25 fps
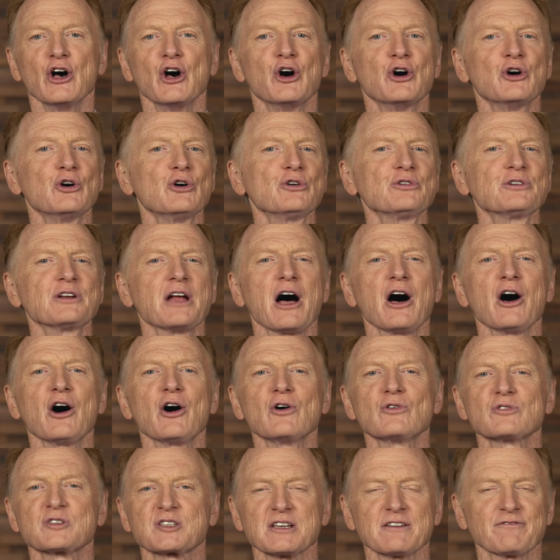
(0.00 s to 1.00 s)
Who
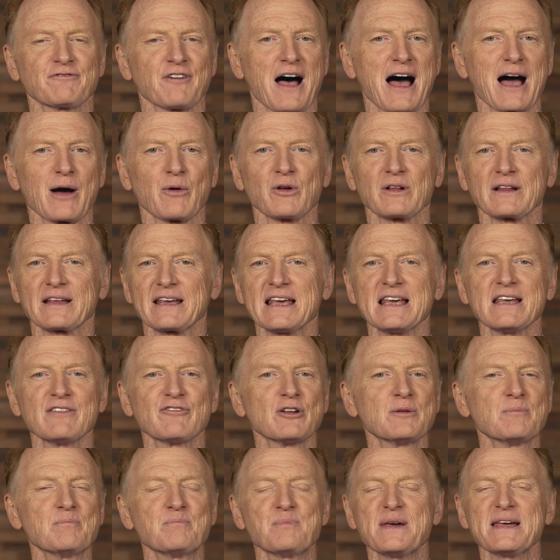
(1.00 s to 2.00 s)
knows if I will
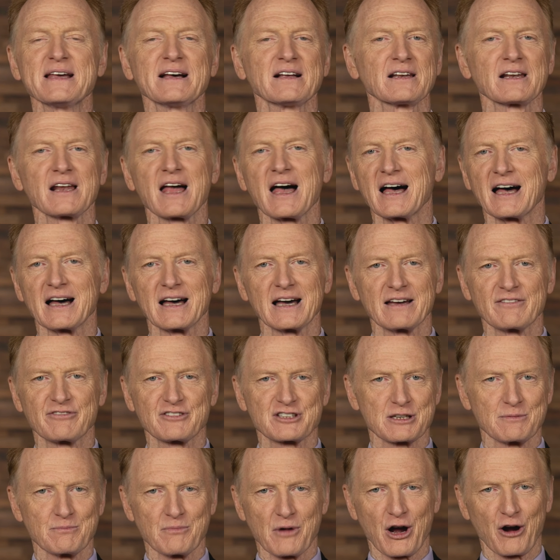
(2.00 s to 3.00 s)
even be
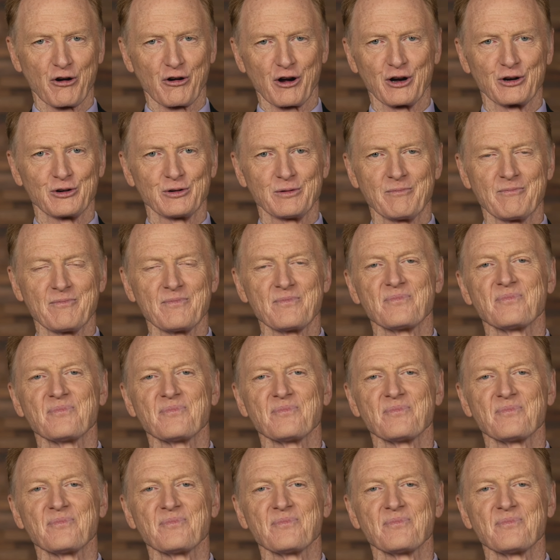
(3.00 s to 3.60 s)
alive tomorrow?